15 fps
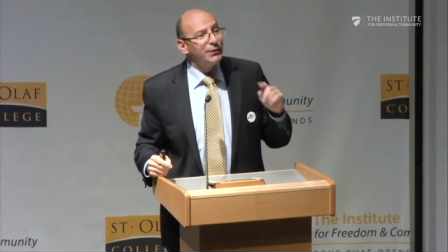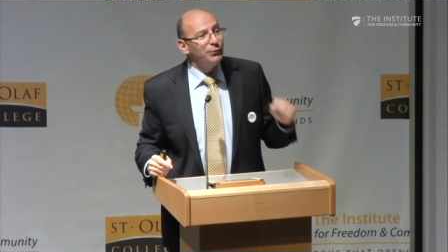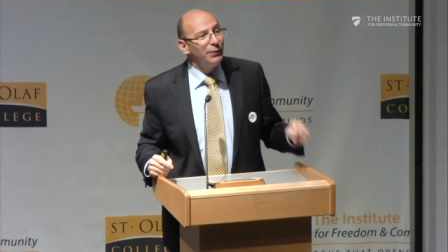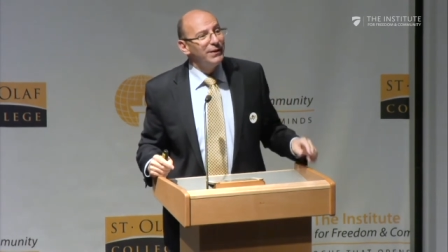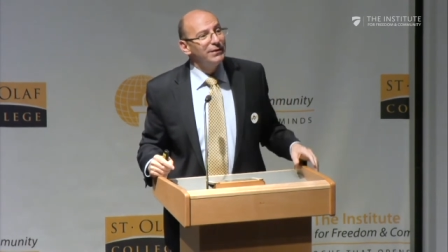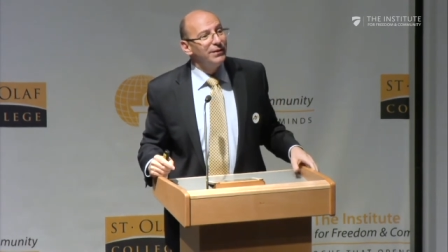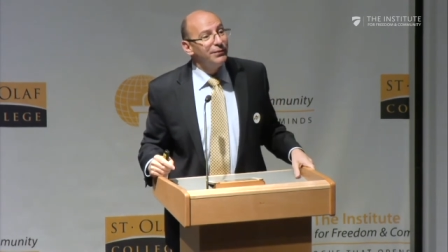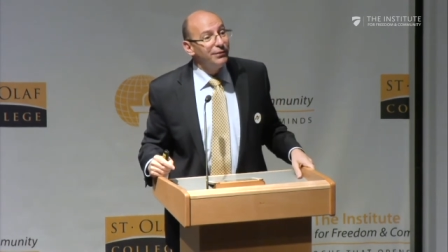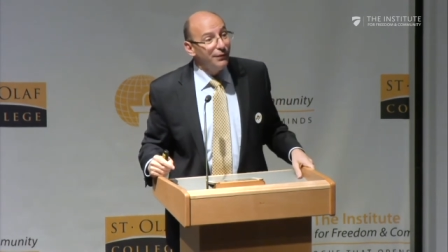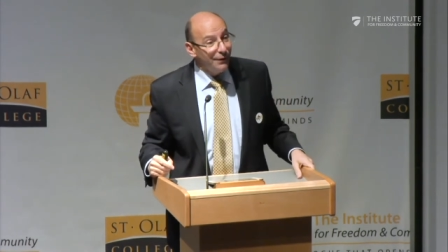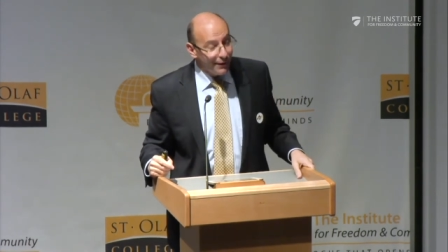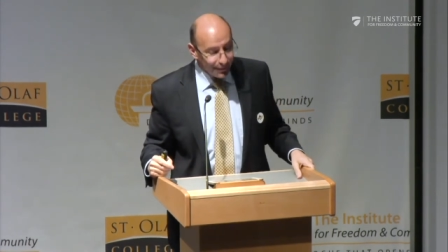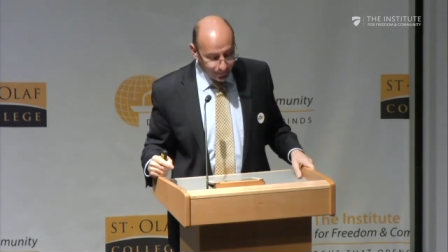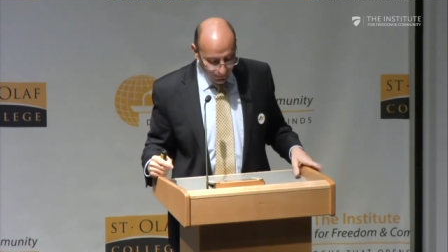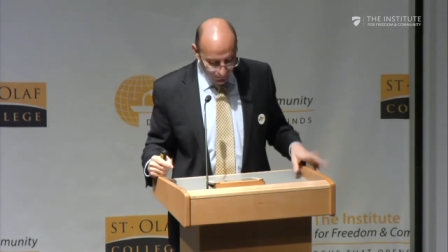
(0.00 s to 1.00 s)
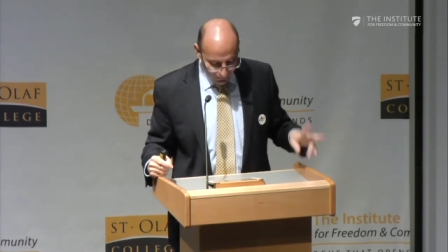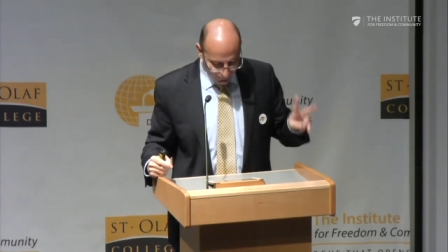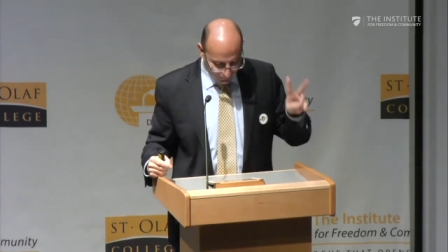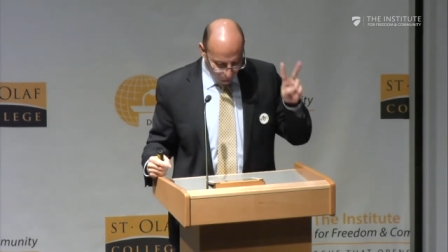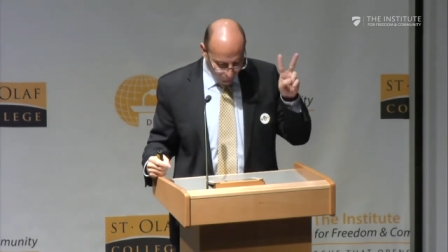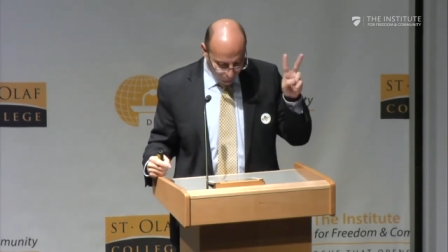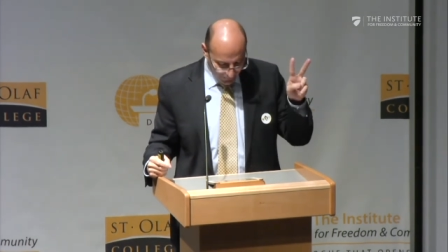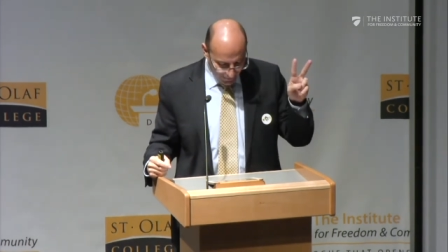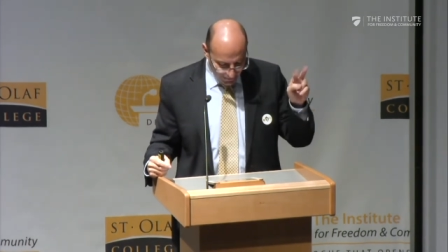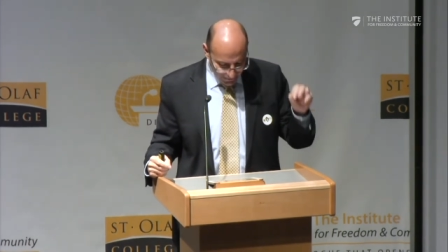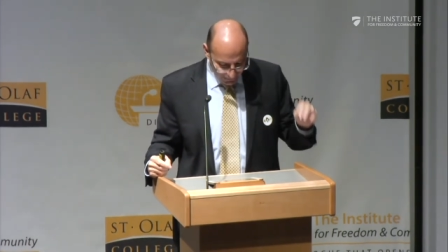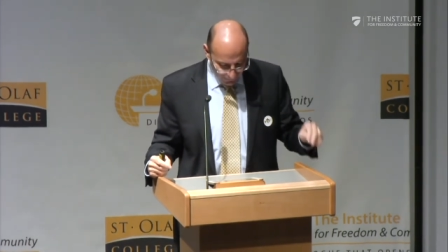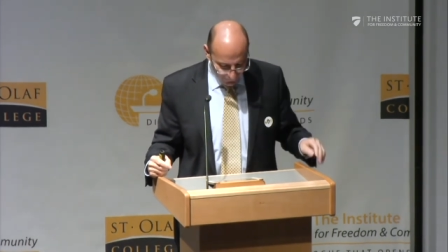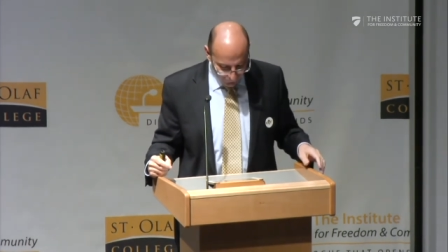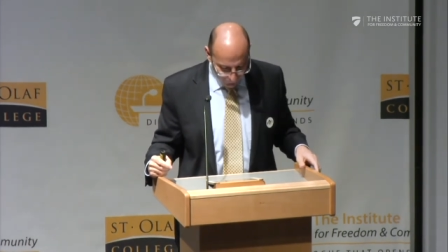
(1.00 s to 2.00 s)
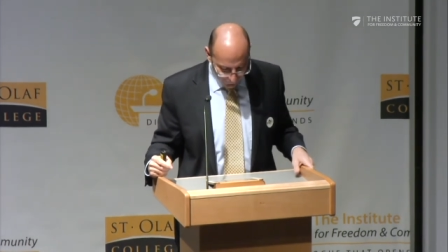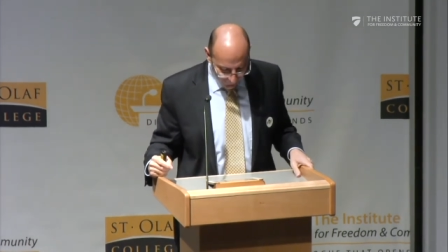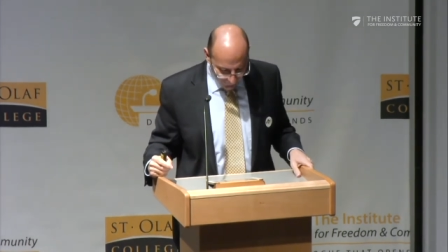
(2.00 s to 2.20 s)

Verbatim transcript: 23rd, two days before